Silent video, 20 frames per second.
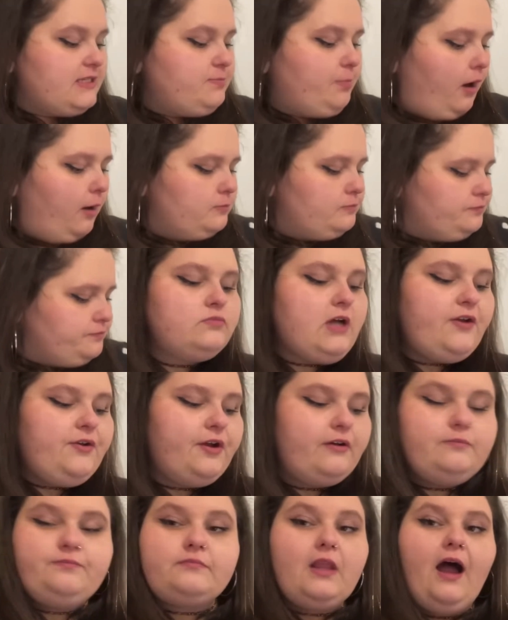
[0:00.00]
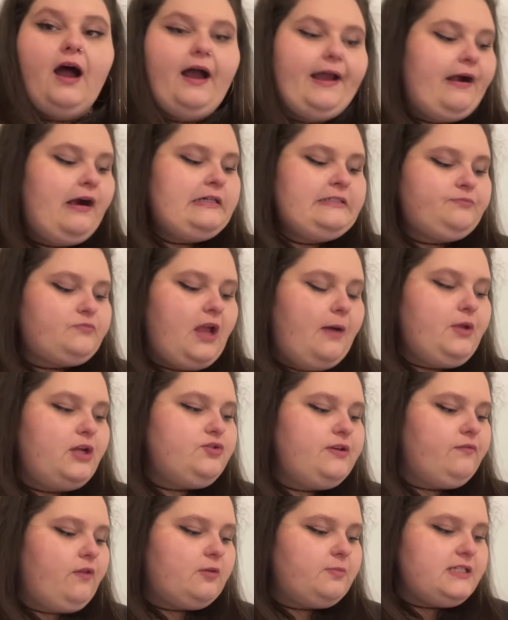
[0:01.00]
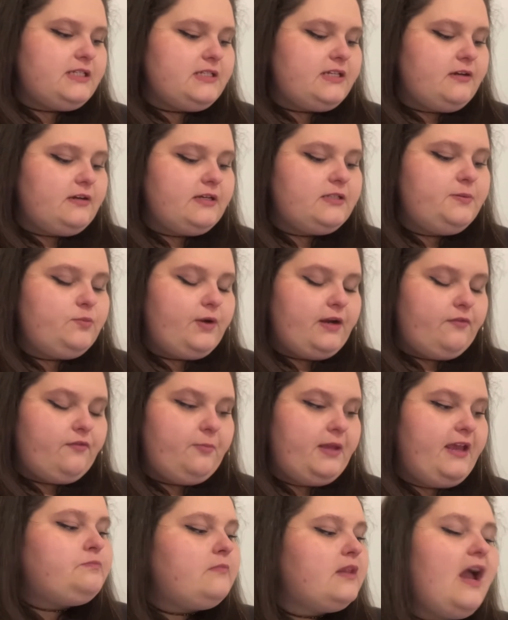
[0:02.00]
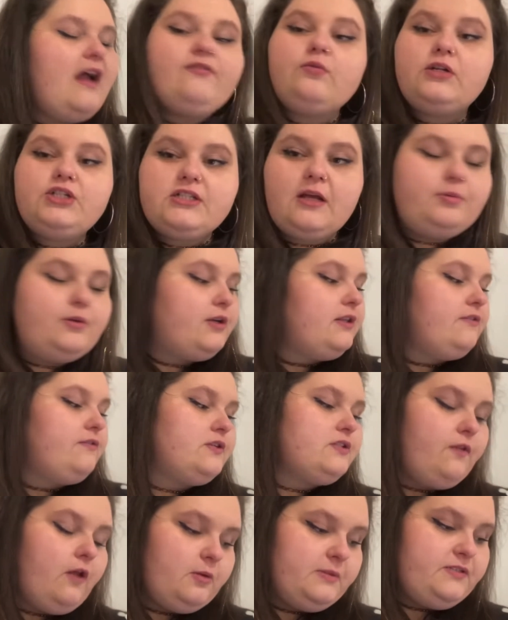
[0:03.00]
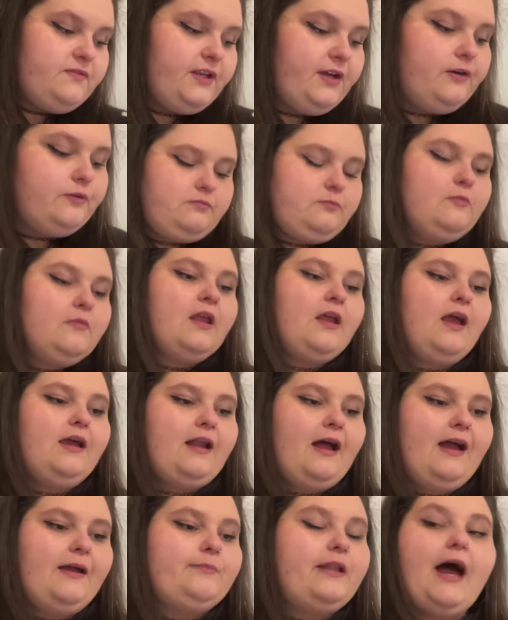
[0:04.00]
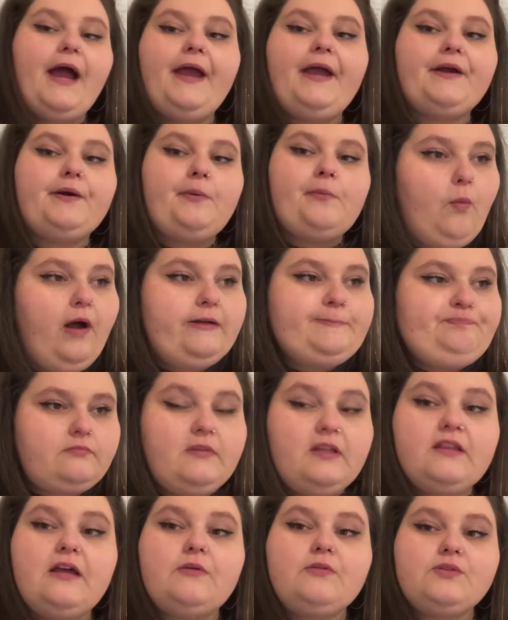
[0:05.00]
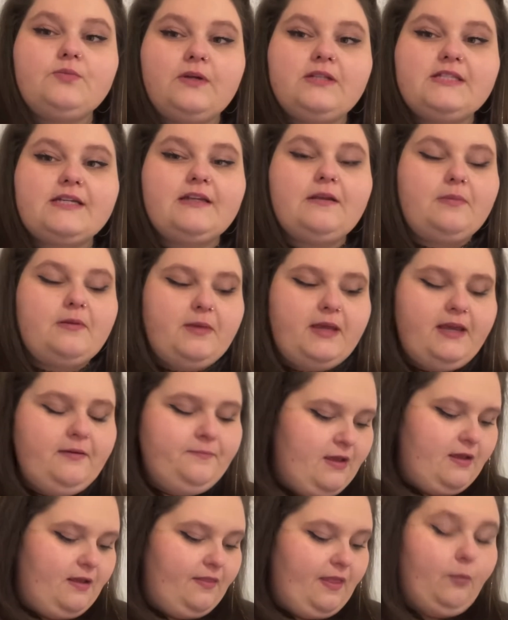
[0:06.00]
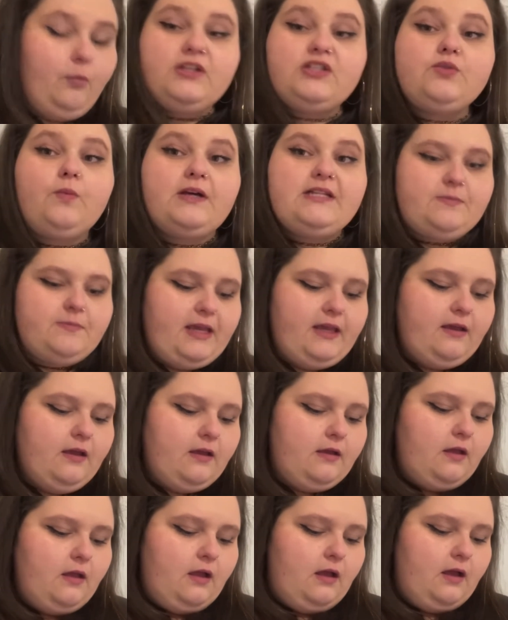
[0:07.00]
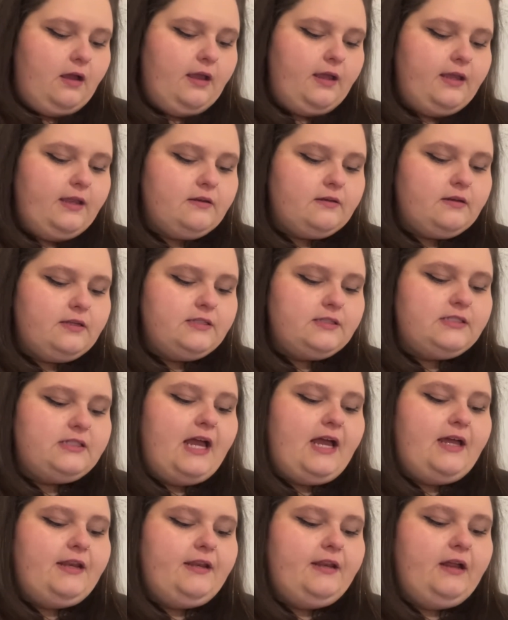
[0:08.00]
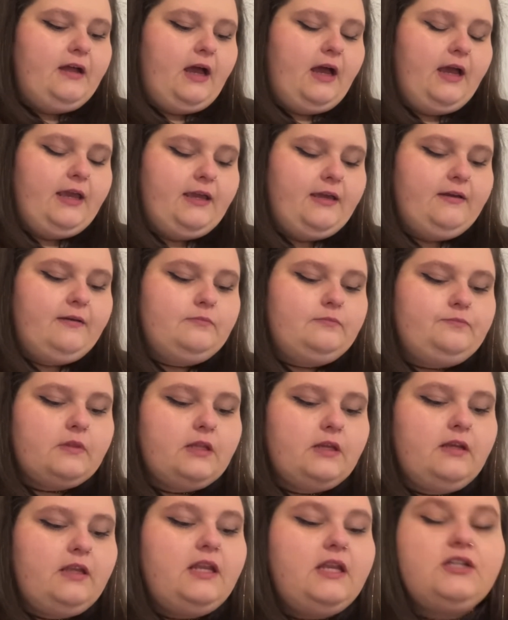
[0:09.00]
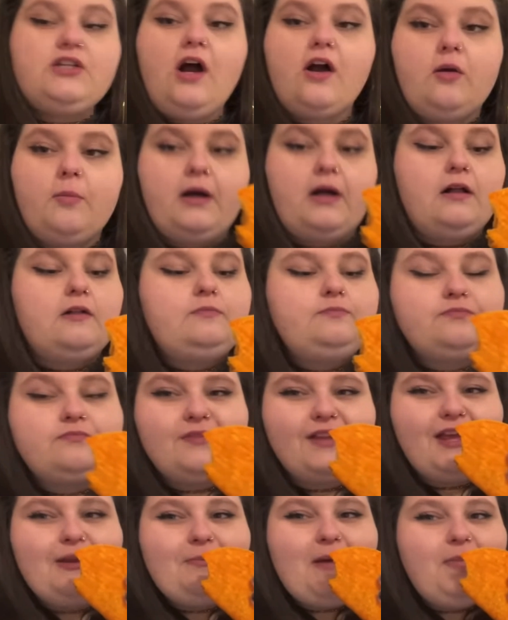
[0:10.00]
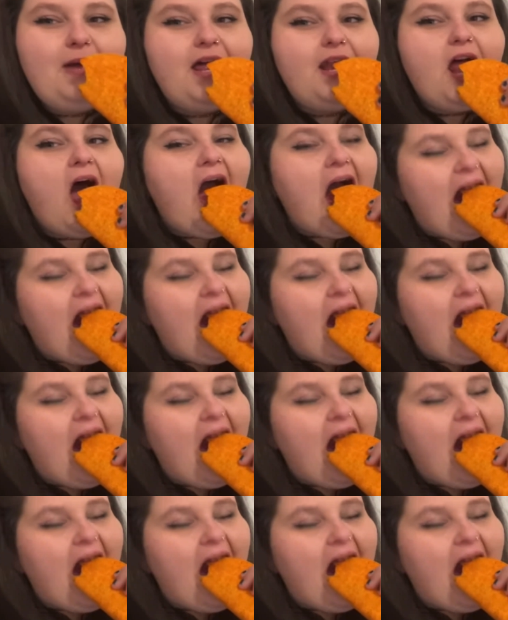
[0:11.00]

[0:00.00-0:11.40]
bomb. I don't know. Hi. I'm not doing Vlogmas this year. It's been weird for me. Everyone just uploaded their first Vlogmas video and I'm like, oh, that was once gonna be me. That once was me. And instead, I am eating Taco Bell in my bed.